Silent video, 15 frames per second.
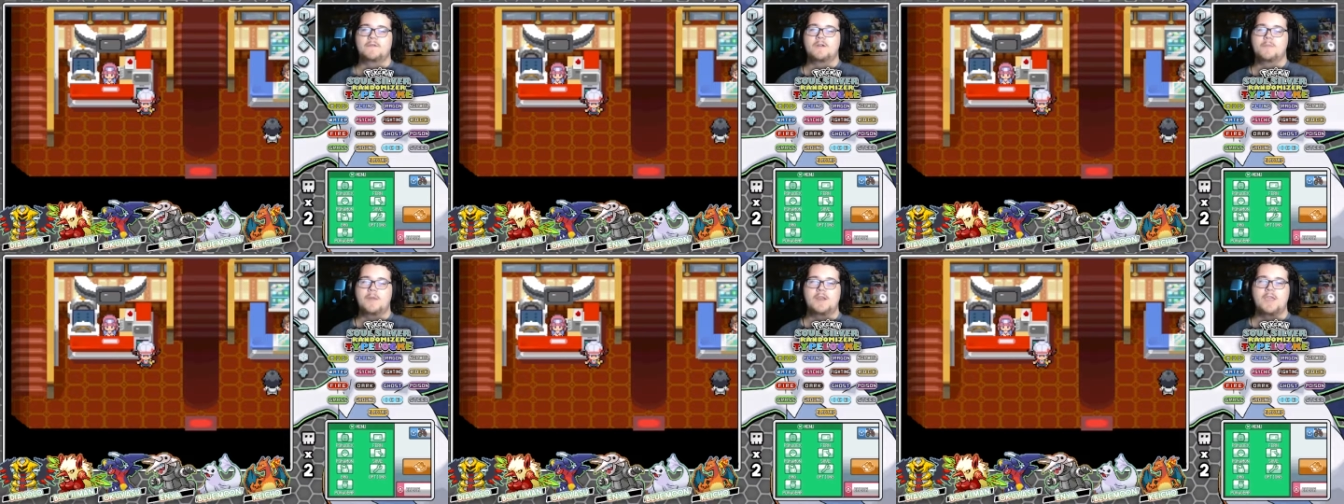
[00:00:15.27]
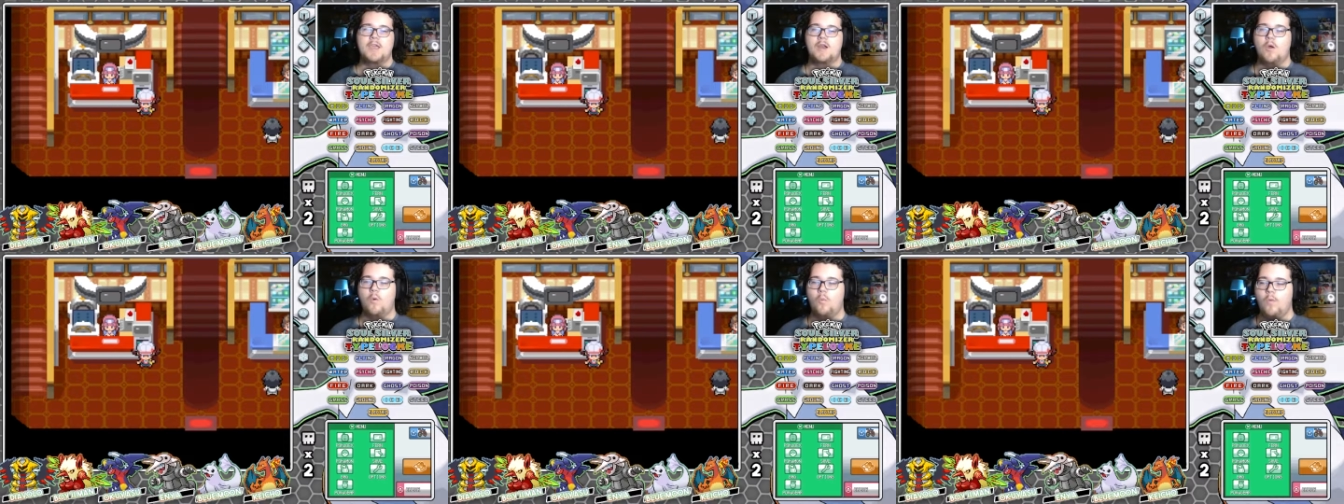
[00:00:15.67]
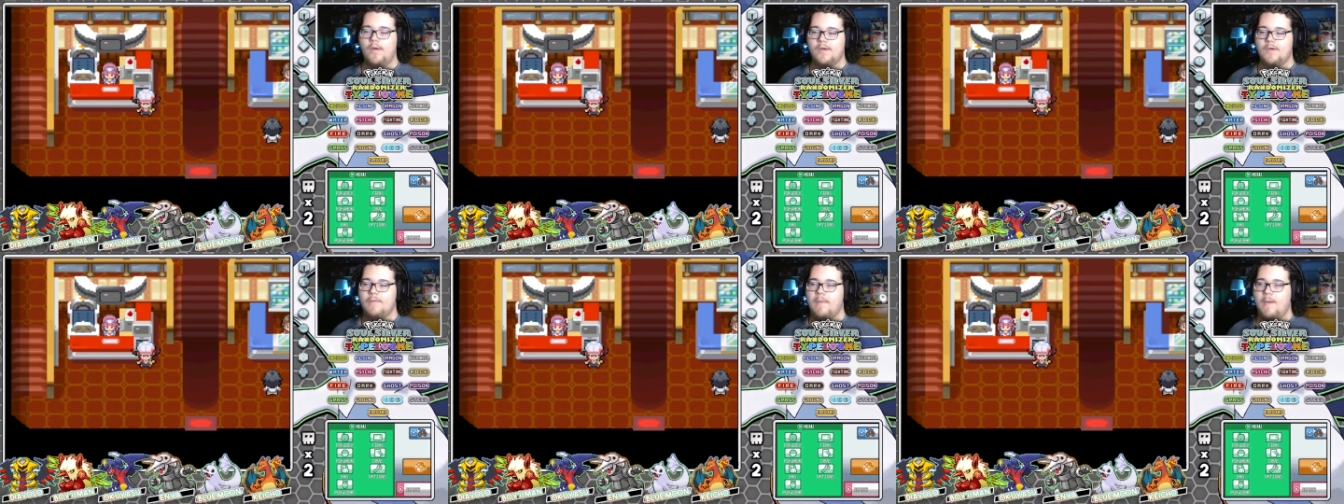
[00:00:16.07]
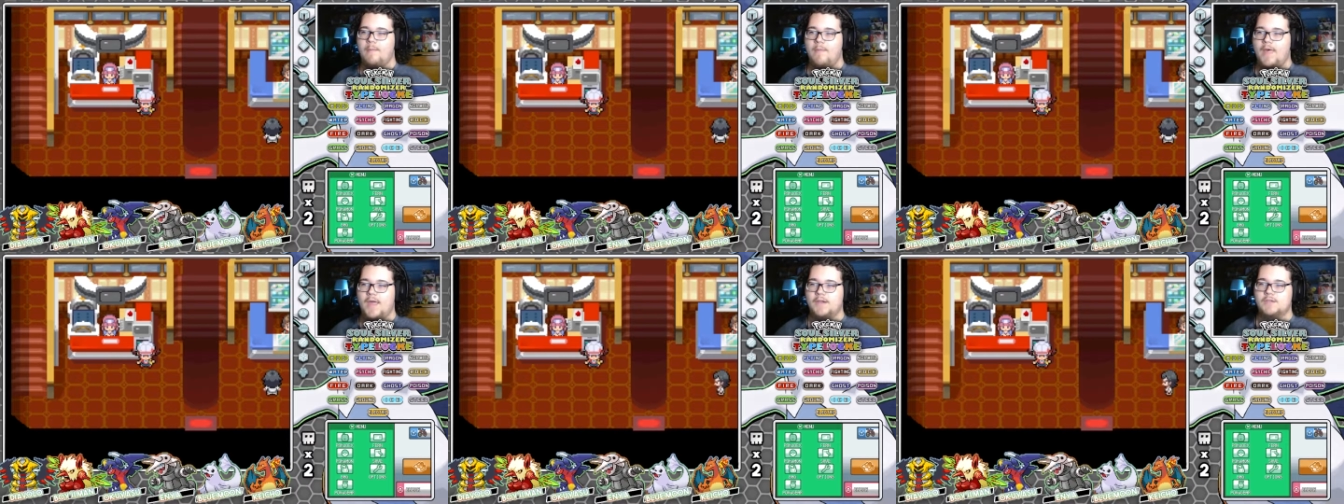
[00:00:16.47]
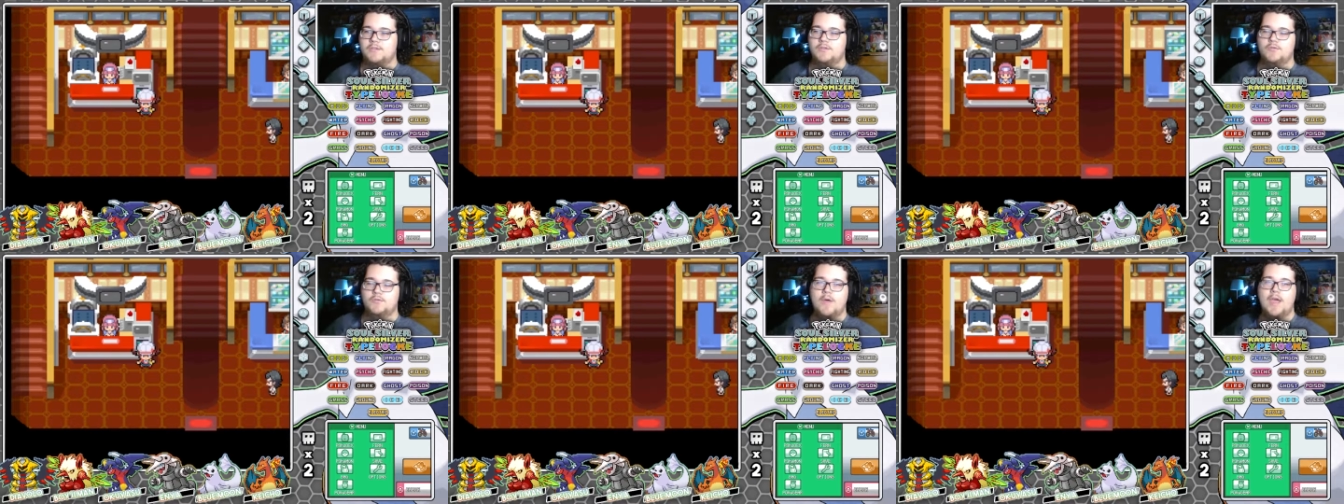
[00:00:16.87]
again. Welcome back
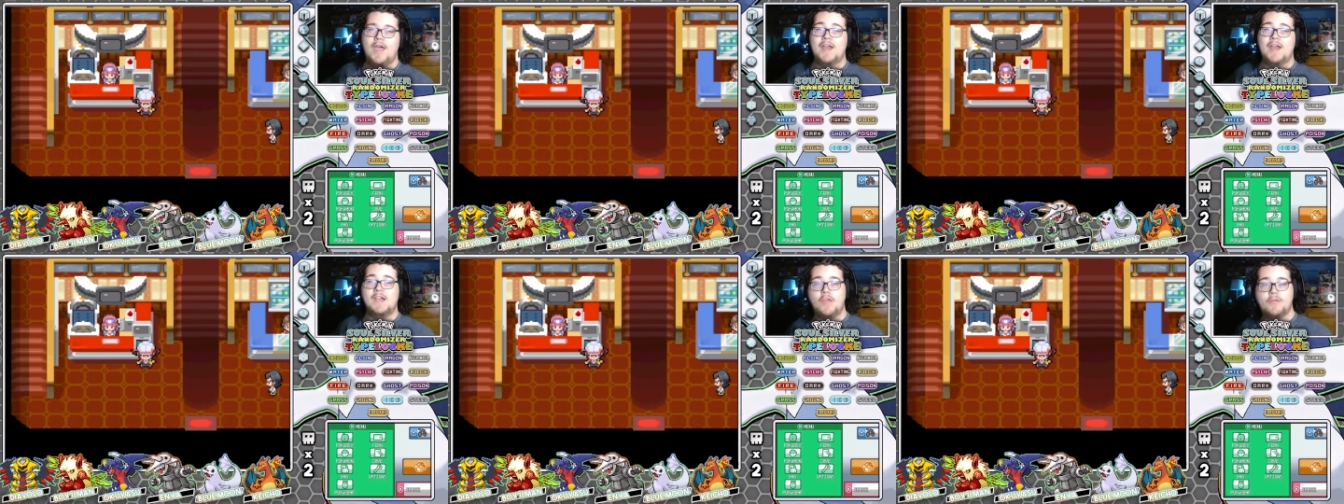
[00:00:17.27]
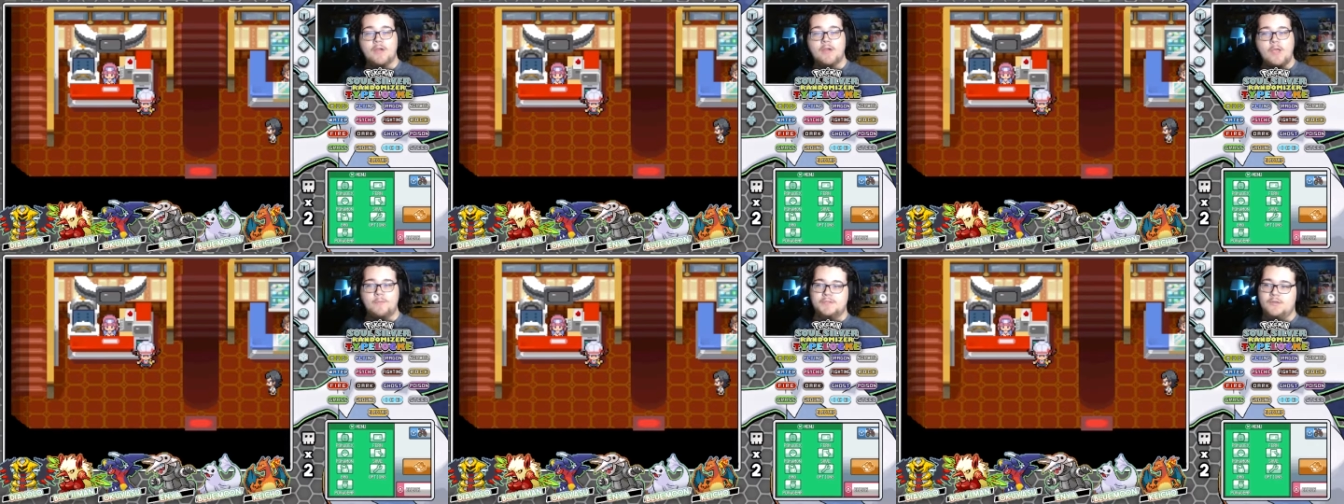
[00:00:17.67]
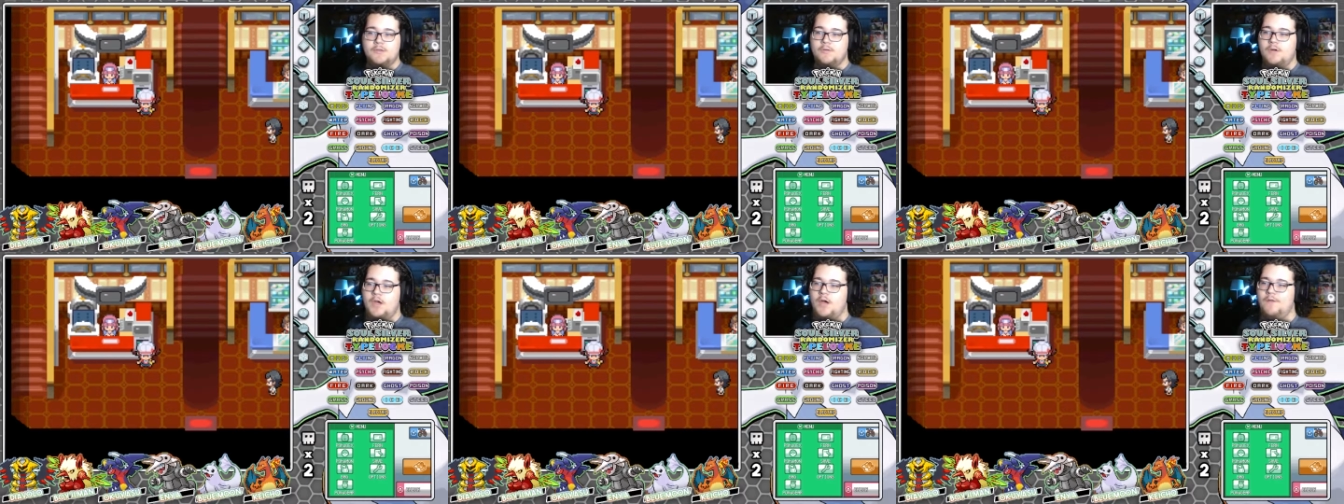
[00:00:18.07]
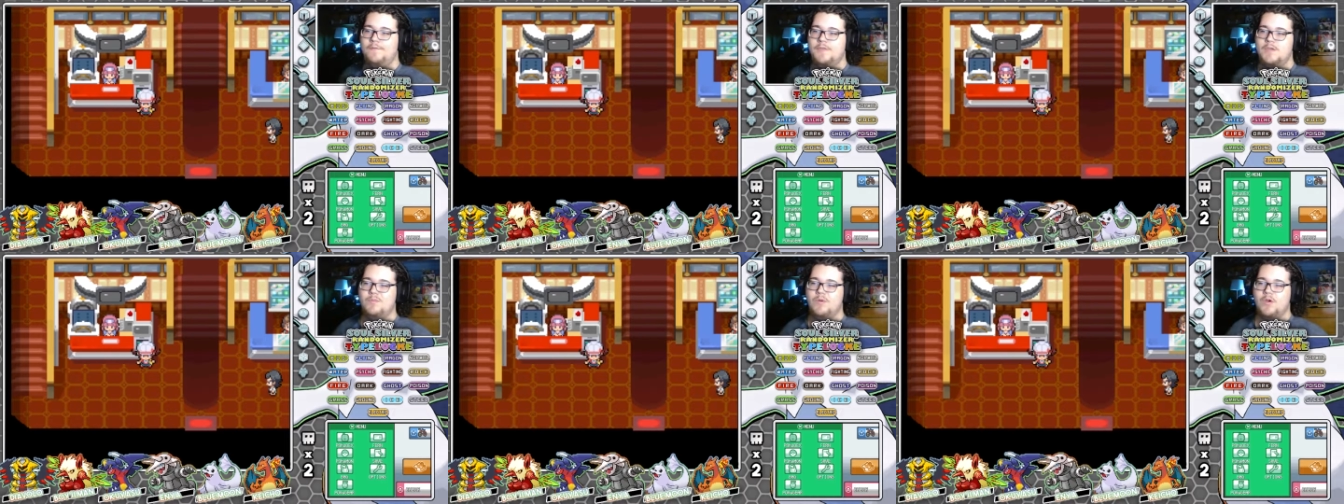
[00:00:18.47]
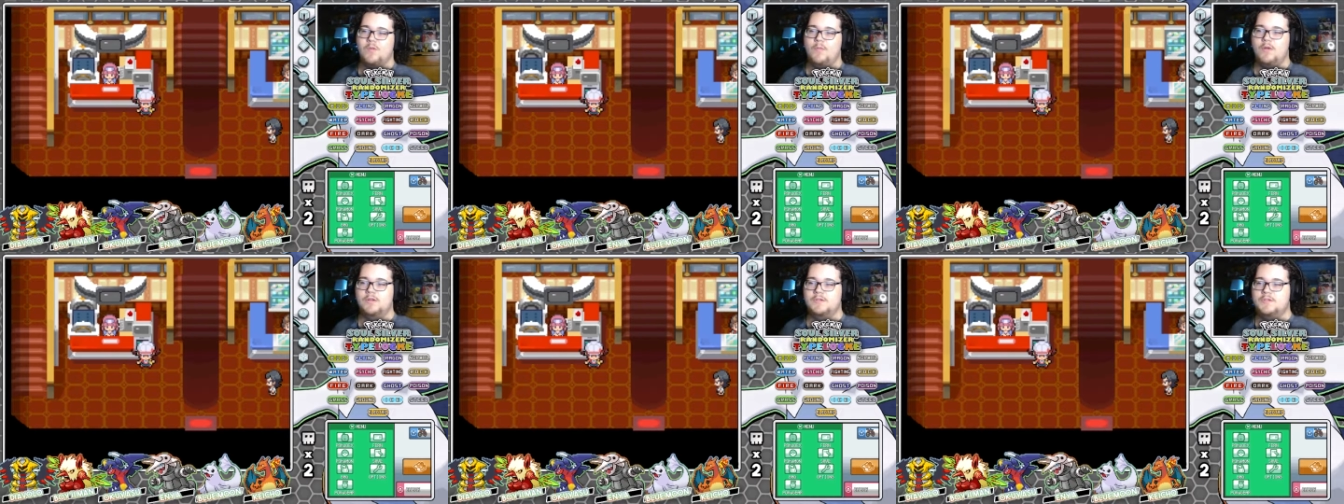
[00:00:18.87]
to another episode of the
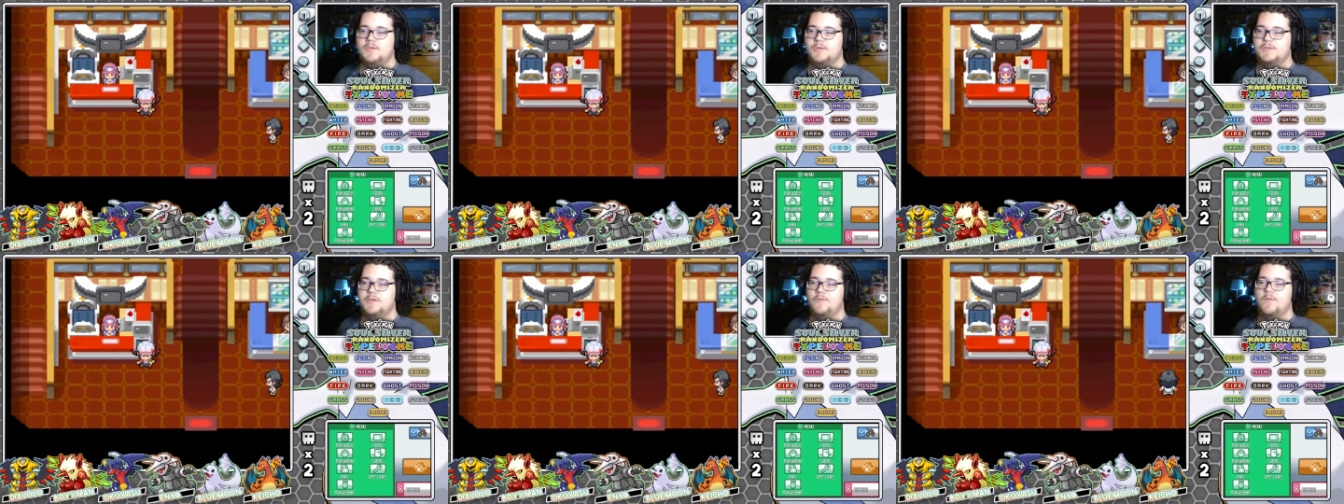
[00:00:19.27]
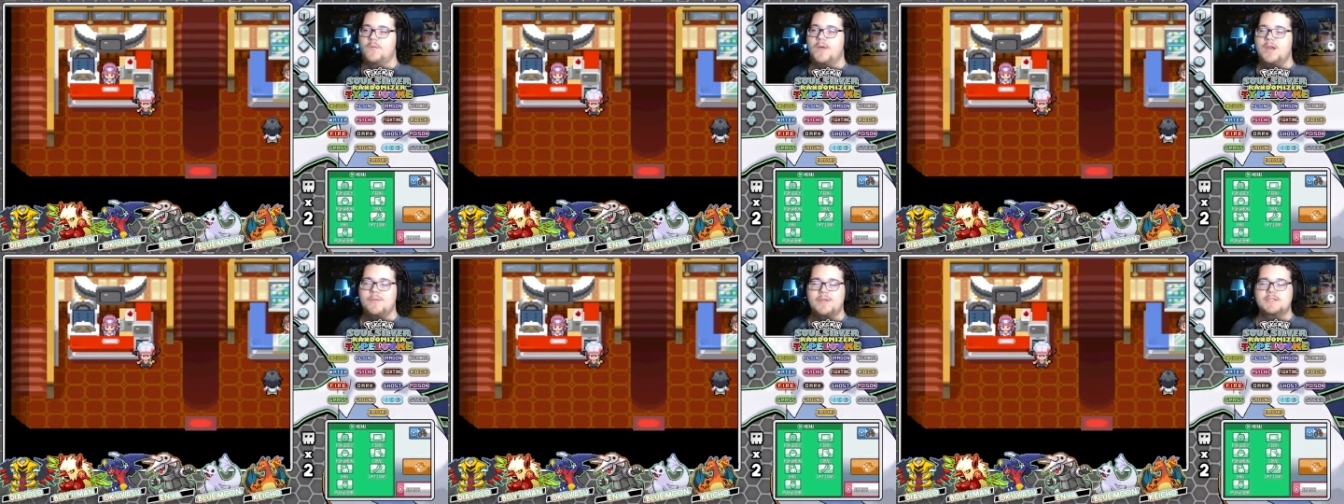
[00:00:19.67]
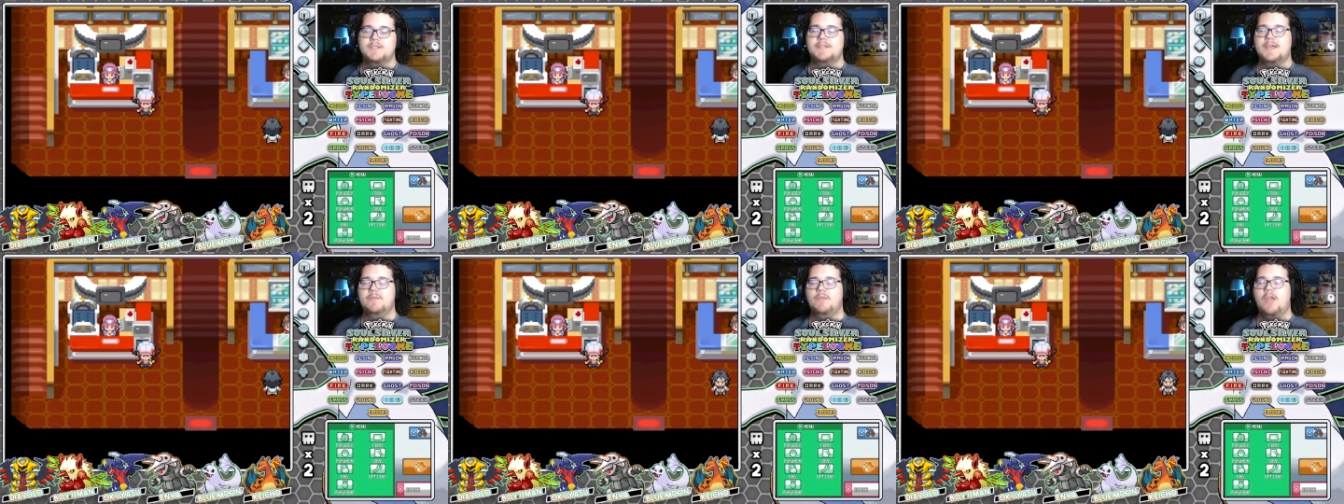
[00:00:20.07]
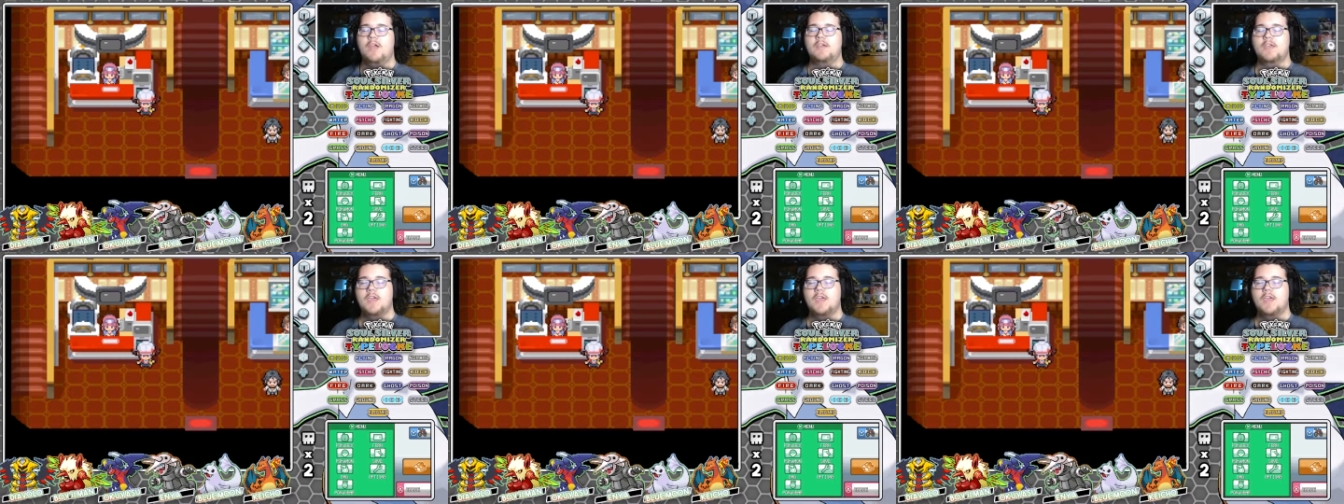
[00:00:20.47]
Pokemon Soul Silver Randomizer Typelocke.